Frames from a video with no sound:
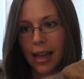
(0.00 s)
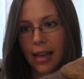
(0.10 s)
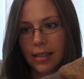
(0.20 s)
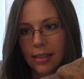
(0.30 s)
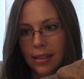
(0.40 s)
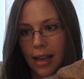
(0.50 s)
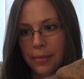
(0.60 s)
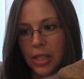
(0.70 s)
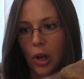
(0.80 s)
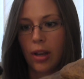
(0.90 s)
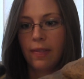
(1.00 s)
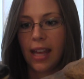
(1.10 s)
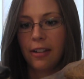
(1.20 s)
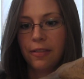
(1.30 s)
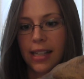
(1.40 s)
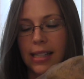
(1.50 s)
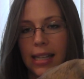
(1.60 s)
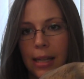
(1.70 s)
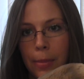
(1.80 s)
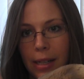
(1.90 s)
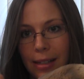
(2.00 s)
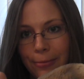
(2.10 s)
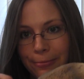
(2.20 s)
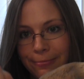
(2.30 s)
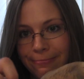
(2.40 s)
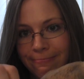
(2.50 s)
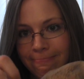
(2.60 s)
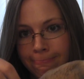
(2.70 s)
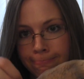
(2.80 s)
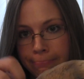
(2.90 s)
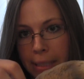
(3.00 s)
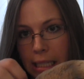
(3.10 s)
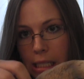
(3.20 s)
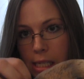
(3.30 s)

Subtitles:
And I'm sorry if that offends anybody, but